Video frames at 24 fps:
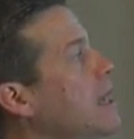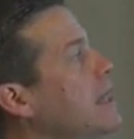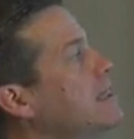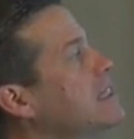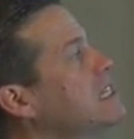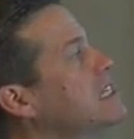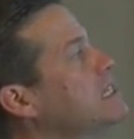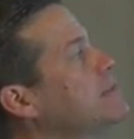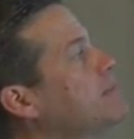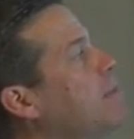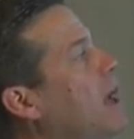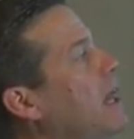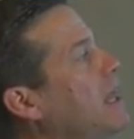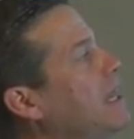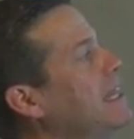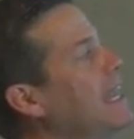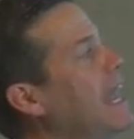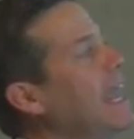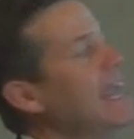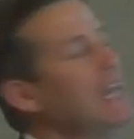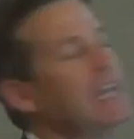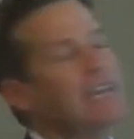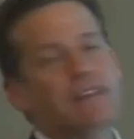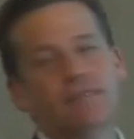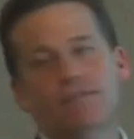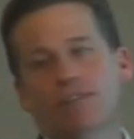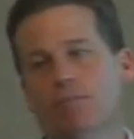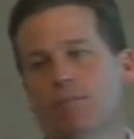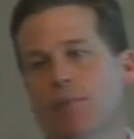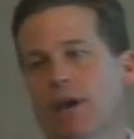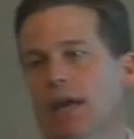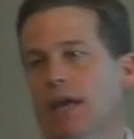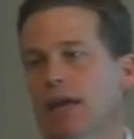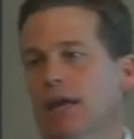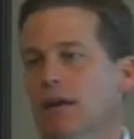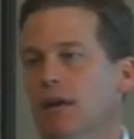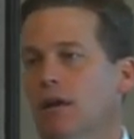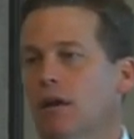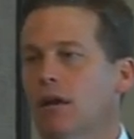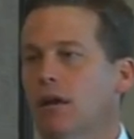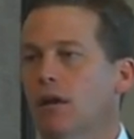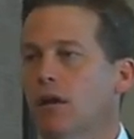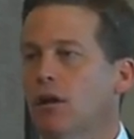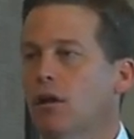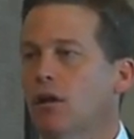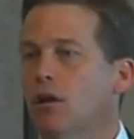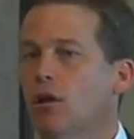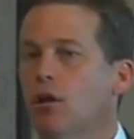The spontaneity of the pain.
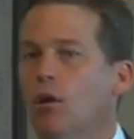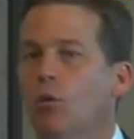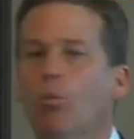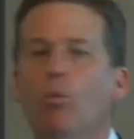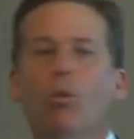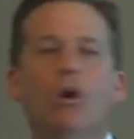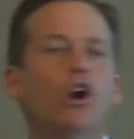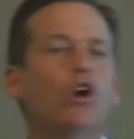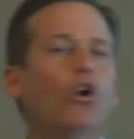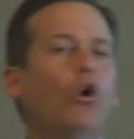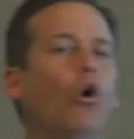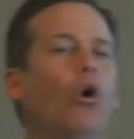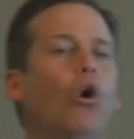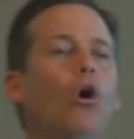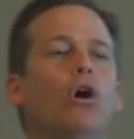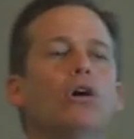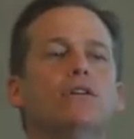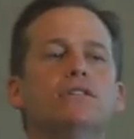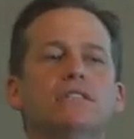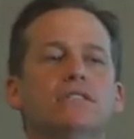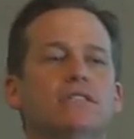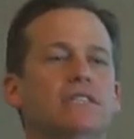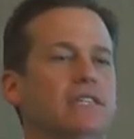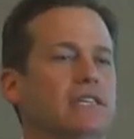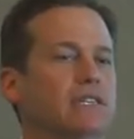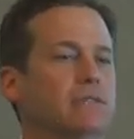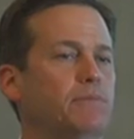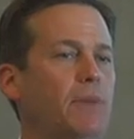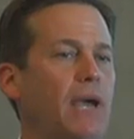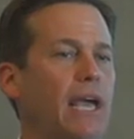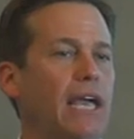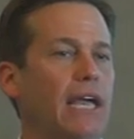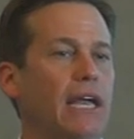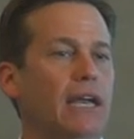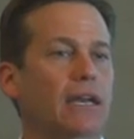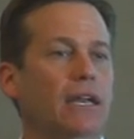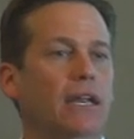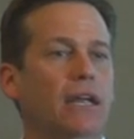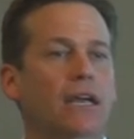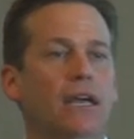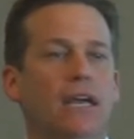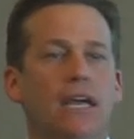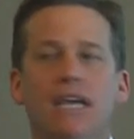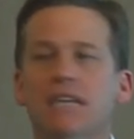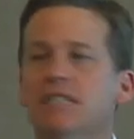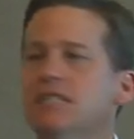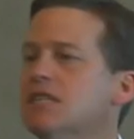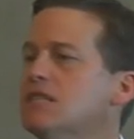What causes this pain?
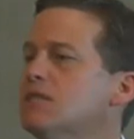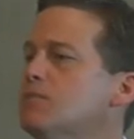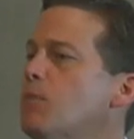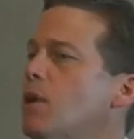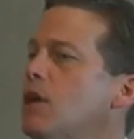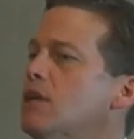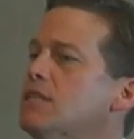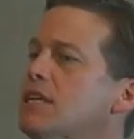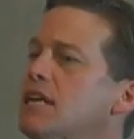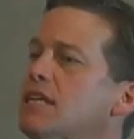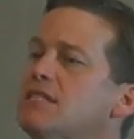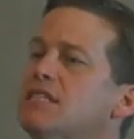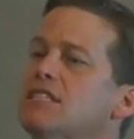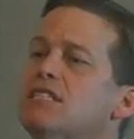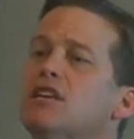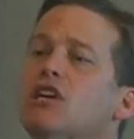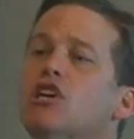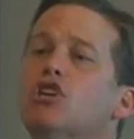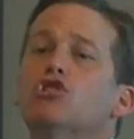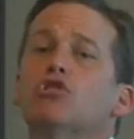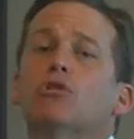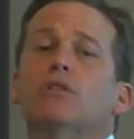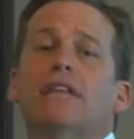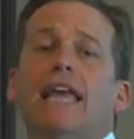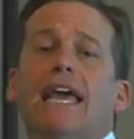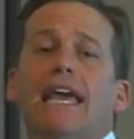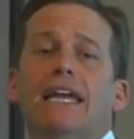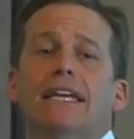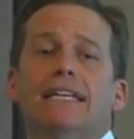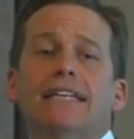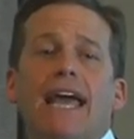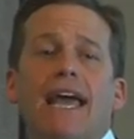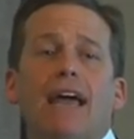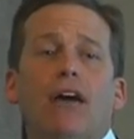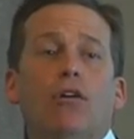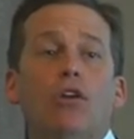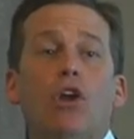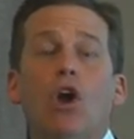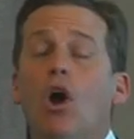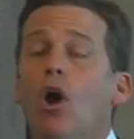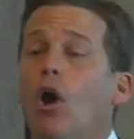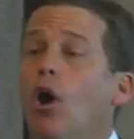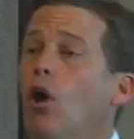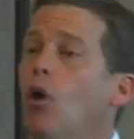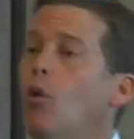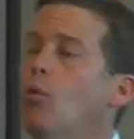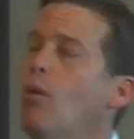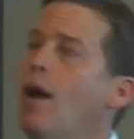Is it spontaneous? Is it because you're laying down?
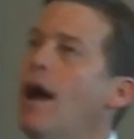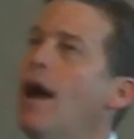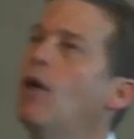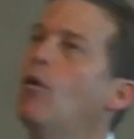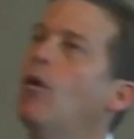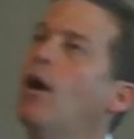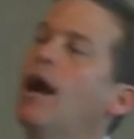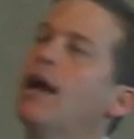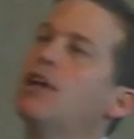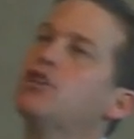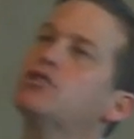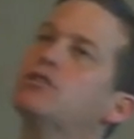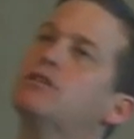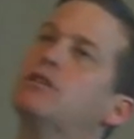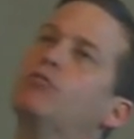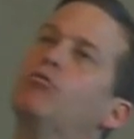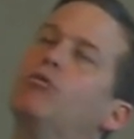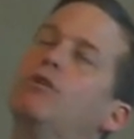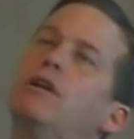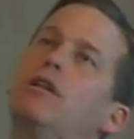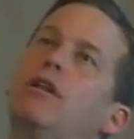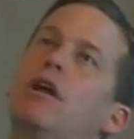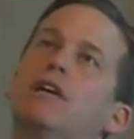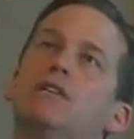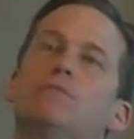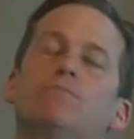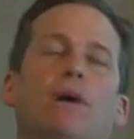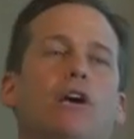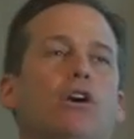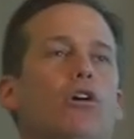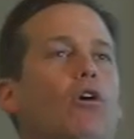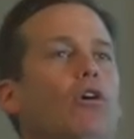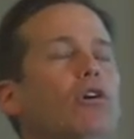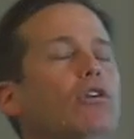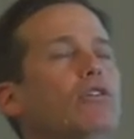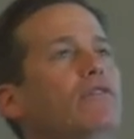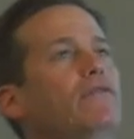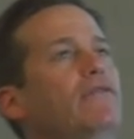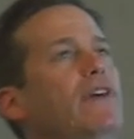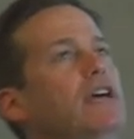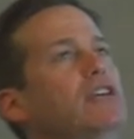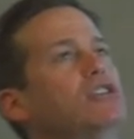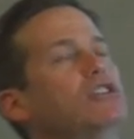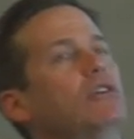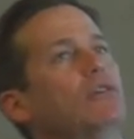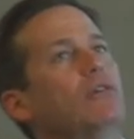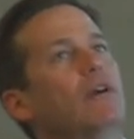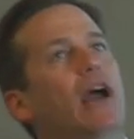Oh, wow, I just realized my
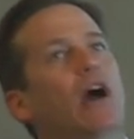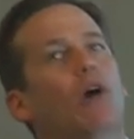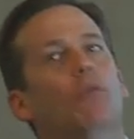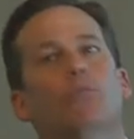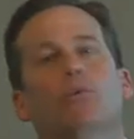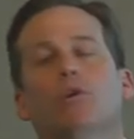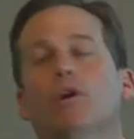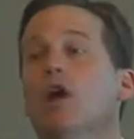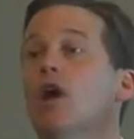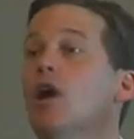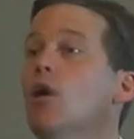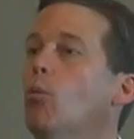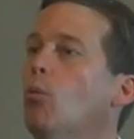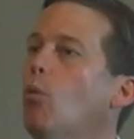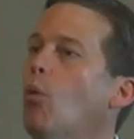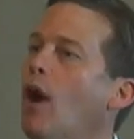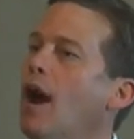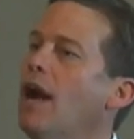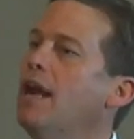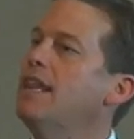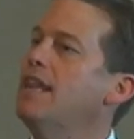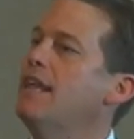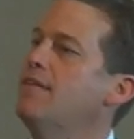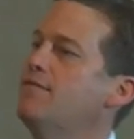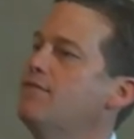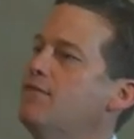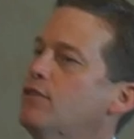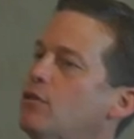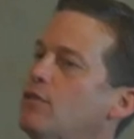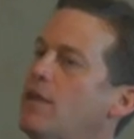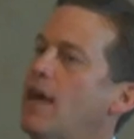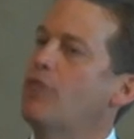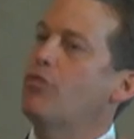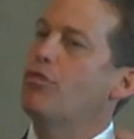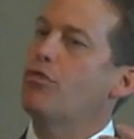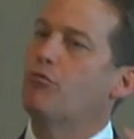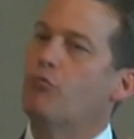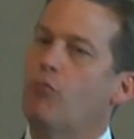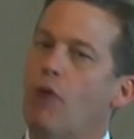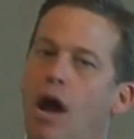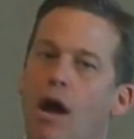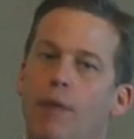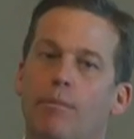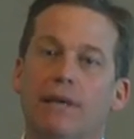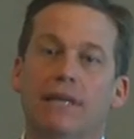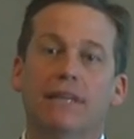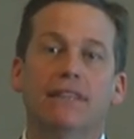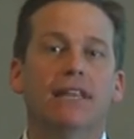cardiovascular output. Why do they feel that
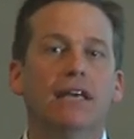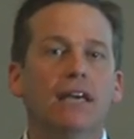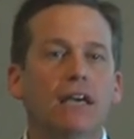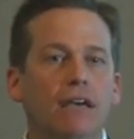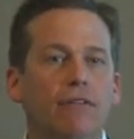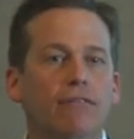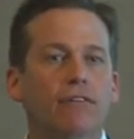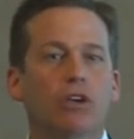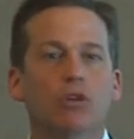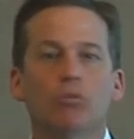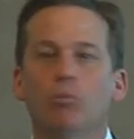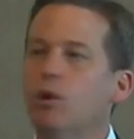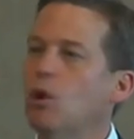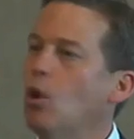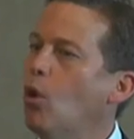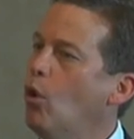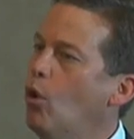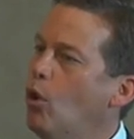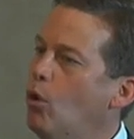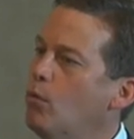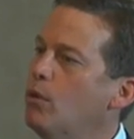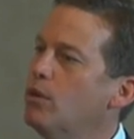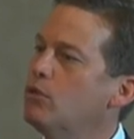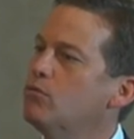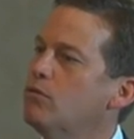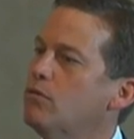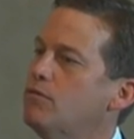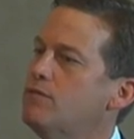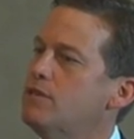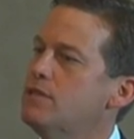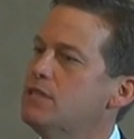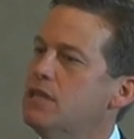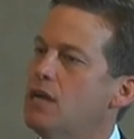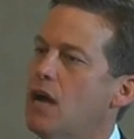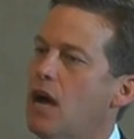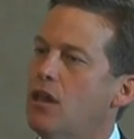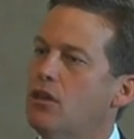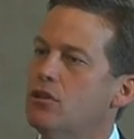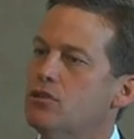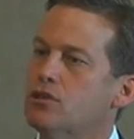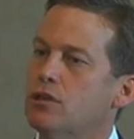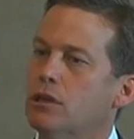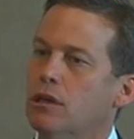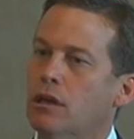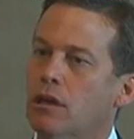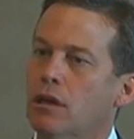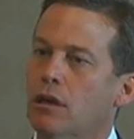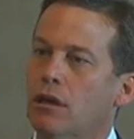throbbing? Think of it. We all went through
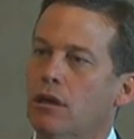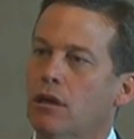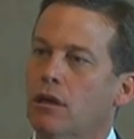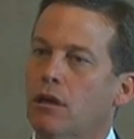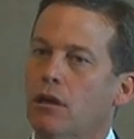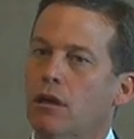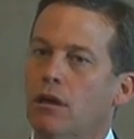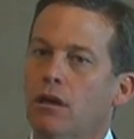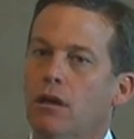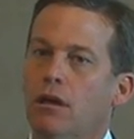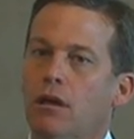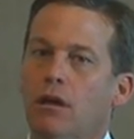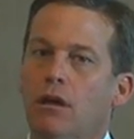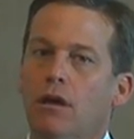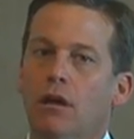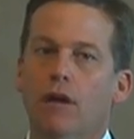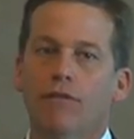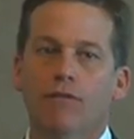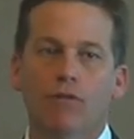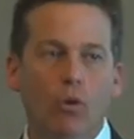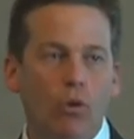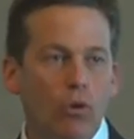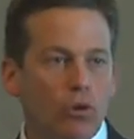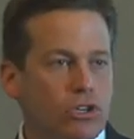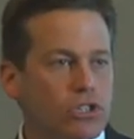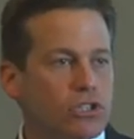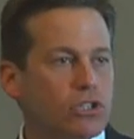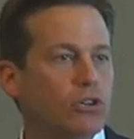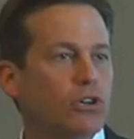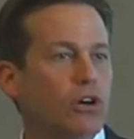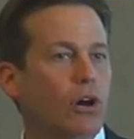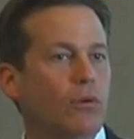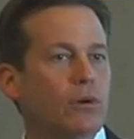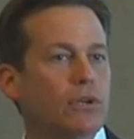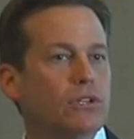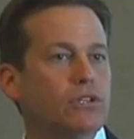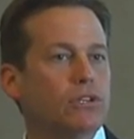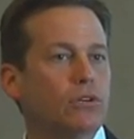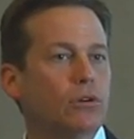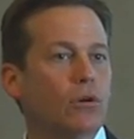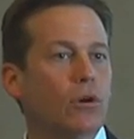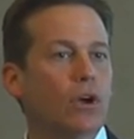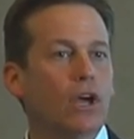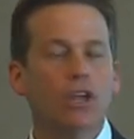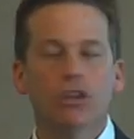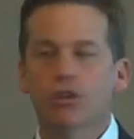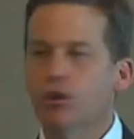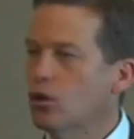physiology. Of course they're going to.
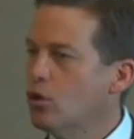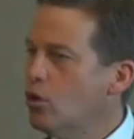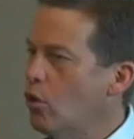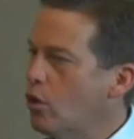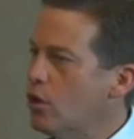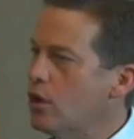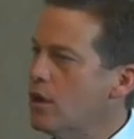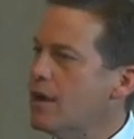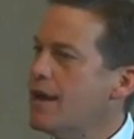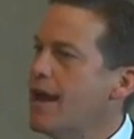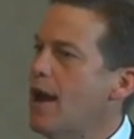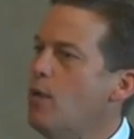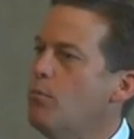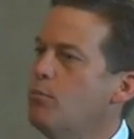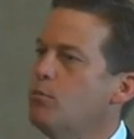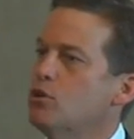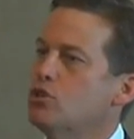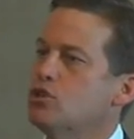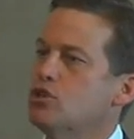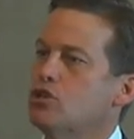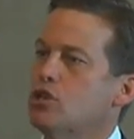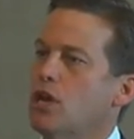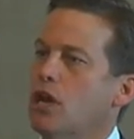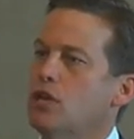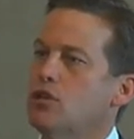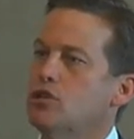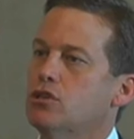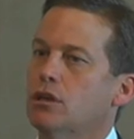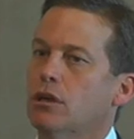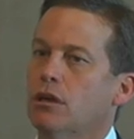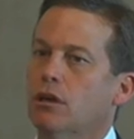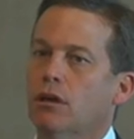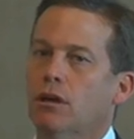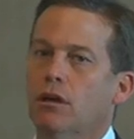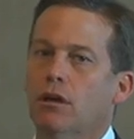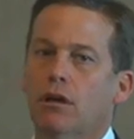Their cardiac output's changing.